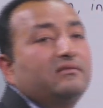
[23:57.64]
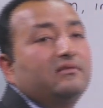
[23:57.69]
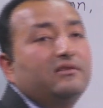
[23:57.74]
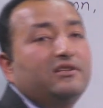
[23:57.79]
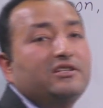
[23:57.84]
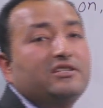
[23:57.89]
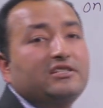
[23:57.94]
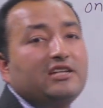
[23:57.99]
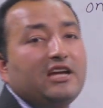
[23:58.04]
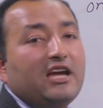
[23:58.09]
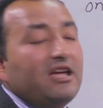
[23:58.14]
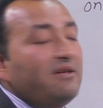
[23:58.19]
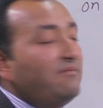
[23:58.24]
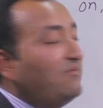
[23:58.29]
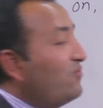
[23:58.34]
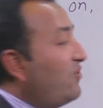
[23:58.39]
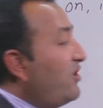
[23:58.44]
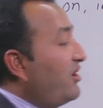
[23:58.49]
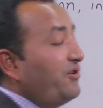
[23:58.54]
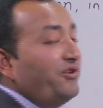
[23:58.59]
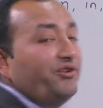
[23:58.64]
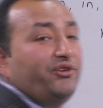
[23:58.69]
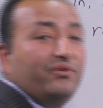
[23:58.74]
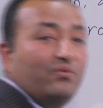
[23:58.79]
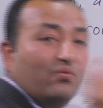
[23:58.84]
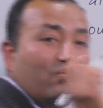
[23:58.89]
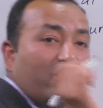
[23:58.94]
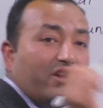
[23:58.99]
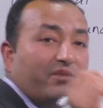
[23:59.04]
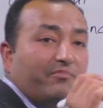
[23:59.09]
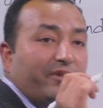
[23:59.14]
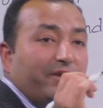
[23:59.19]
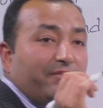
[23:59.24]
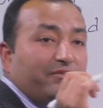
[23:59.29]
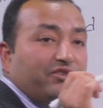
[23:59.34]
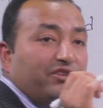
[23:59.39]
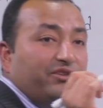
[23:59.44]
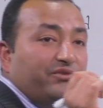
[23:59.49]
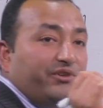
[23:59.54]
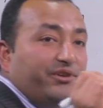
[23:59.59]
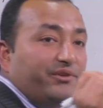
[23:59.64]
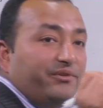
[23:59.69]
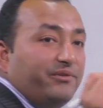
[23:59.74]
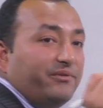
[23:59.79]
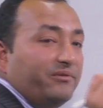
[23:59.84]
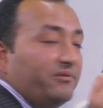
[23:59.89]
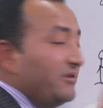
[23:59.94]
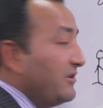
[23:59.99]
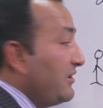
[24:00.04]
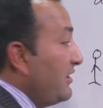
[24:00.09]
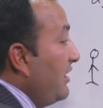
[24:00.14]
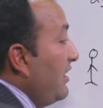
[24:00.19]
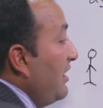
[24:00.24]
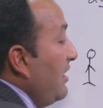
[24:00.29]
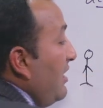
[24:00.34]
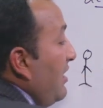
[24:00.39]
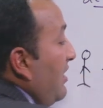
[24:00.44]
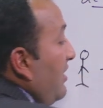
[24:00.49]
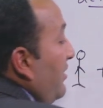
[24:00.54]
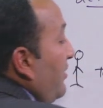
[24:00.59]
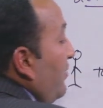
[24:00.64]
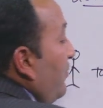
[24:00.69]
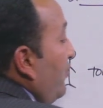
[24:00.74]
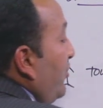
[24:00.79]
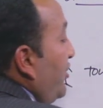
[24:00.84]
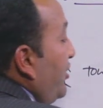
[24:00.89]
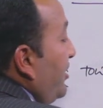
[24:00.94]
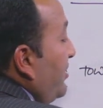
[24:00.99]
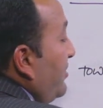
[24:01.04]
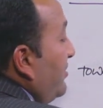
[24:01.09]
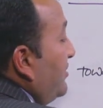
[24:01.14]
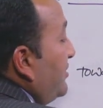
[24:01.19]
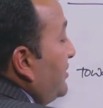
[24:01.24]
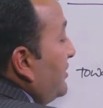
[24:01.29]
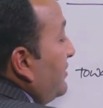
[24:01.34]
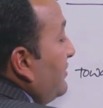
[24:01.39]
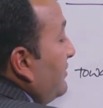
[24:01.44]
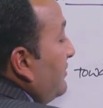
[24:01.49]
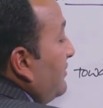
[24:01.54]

This time, what preposition do you use? We use